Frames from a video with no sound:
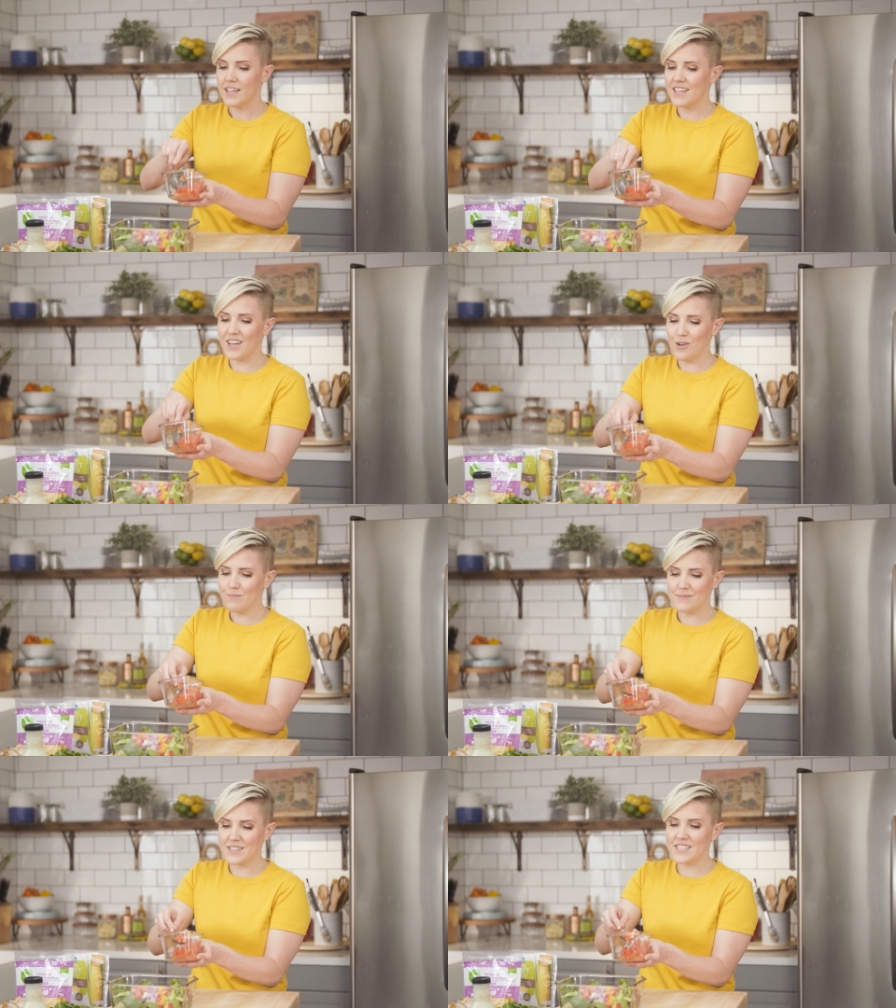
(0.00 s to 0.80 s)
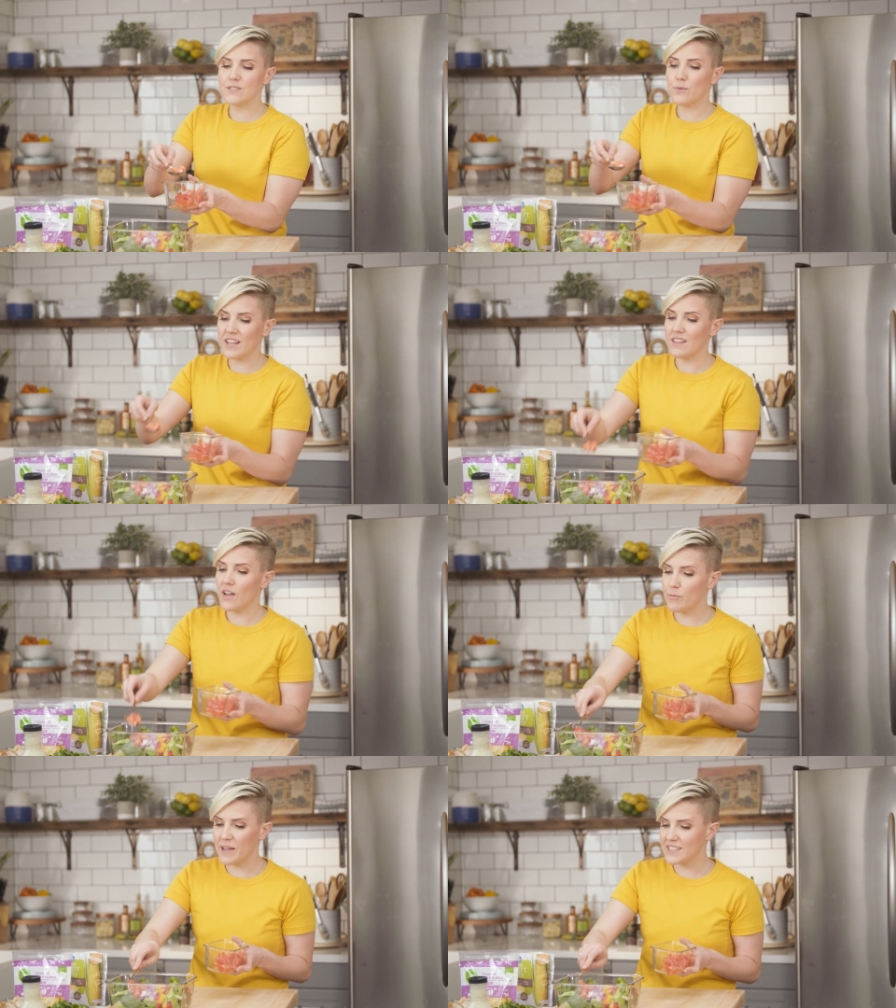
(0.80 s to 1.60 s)
You know, this is what I
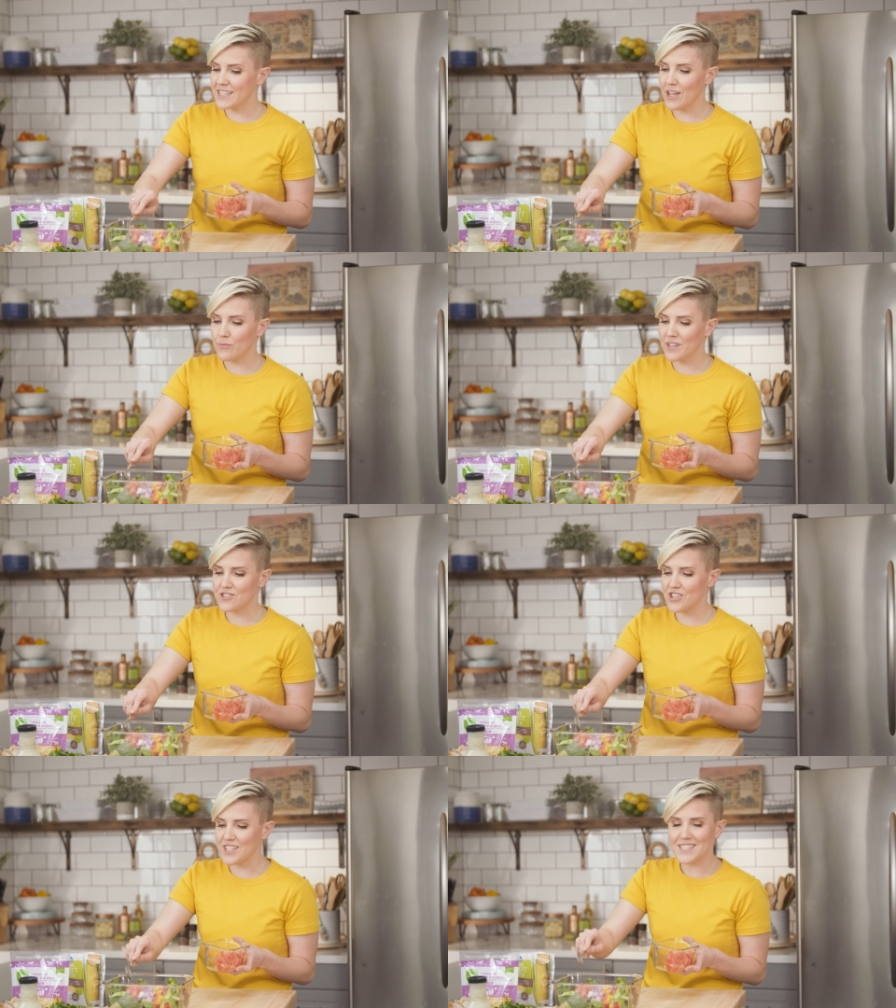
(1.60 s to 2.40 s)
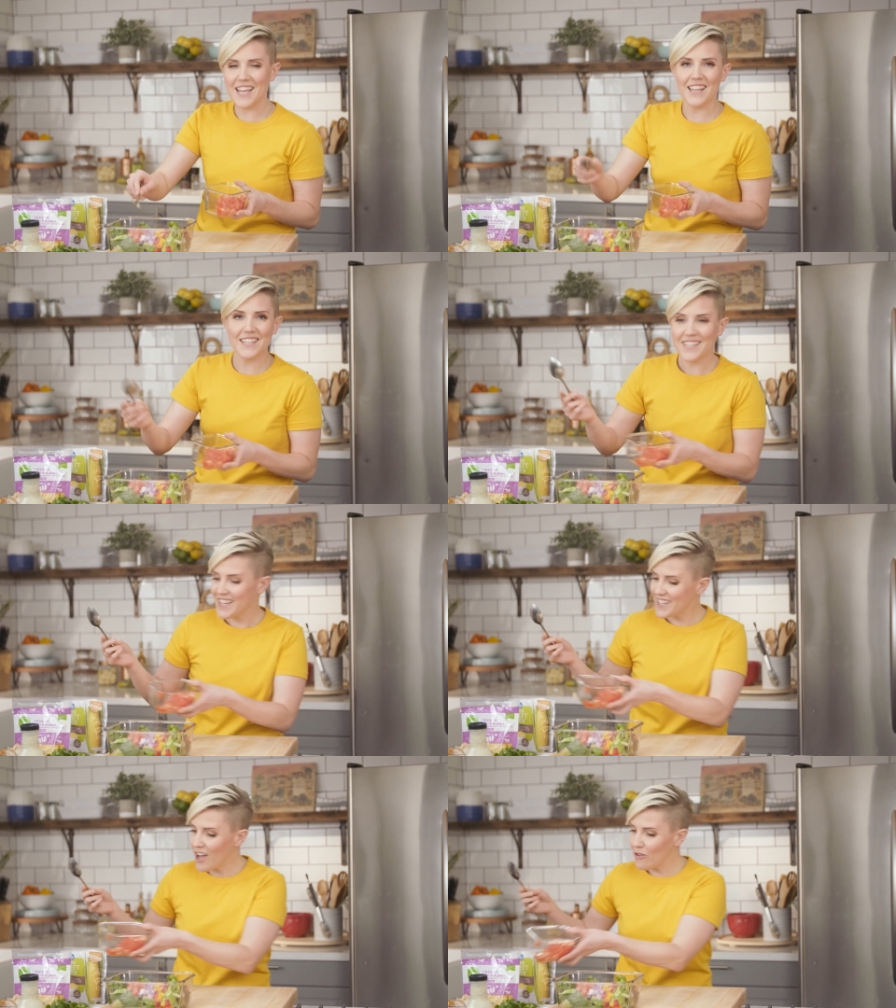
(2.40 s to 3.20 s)
love about a Southwest chicken salad.
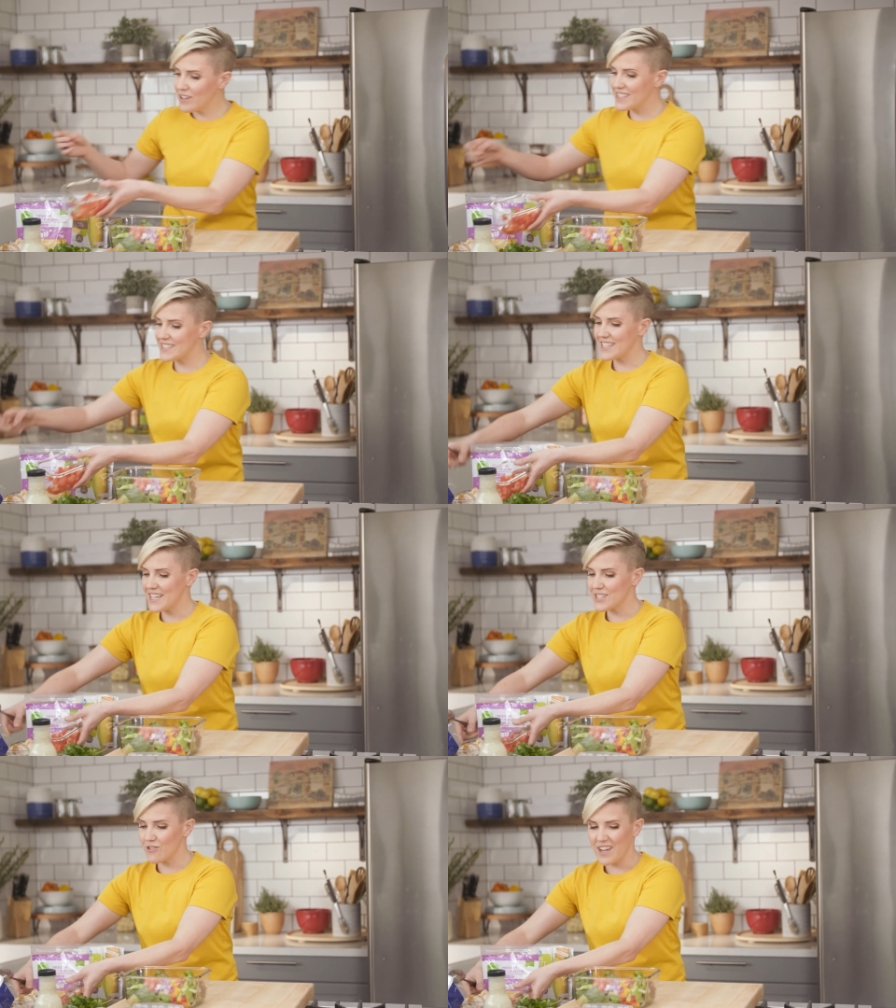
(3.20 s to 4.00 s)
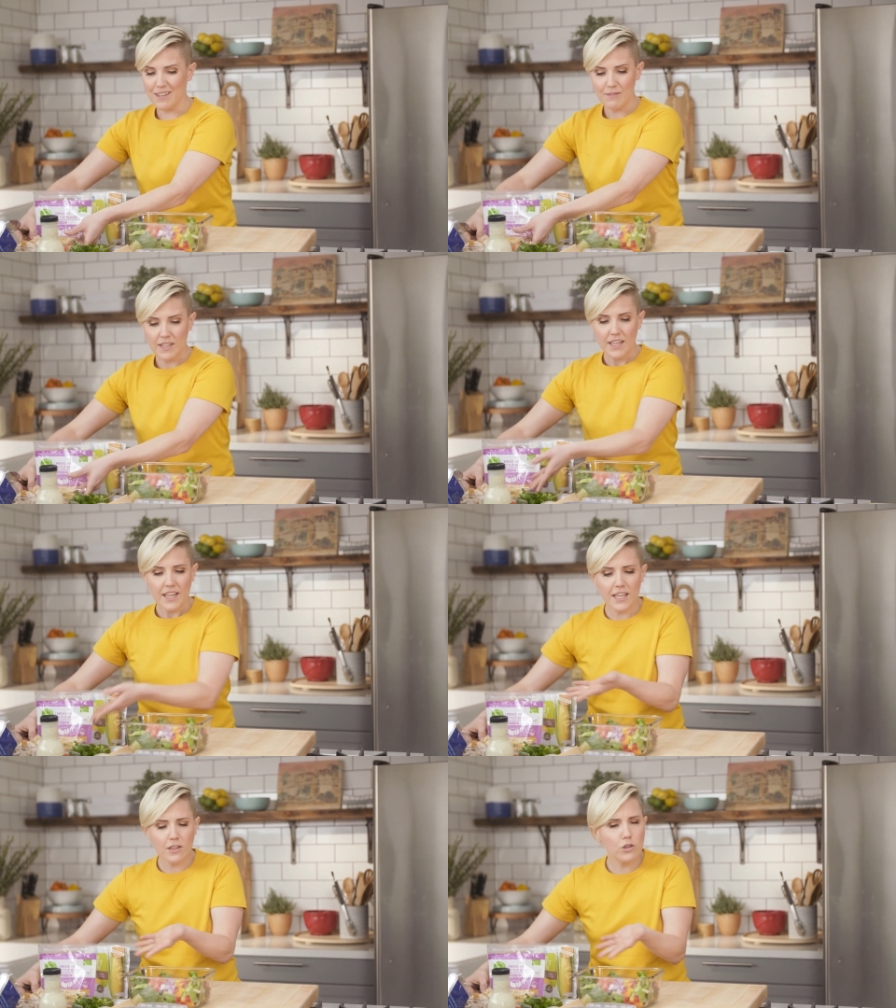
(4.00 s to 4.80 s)
Not only does it taste great,
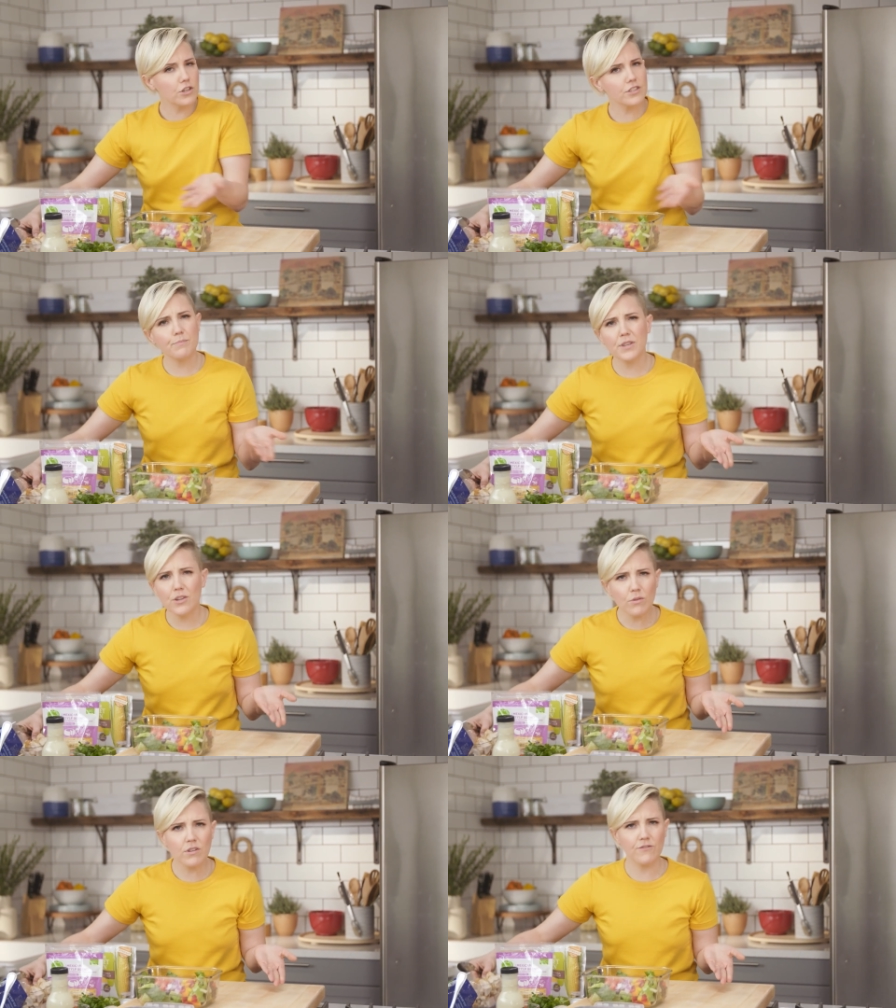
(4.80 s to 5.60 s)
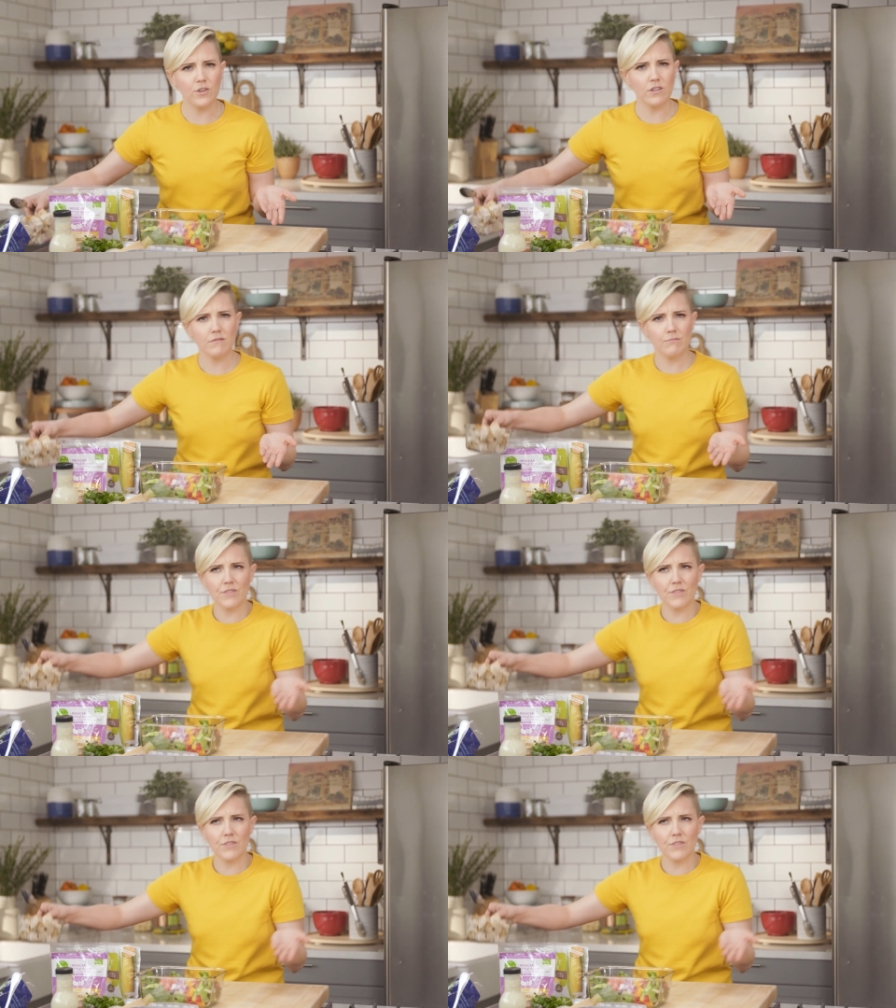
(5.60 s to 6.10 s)
it looks beautiful.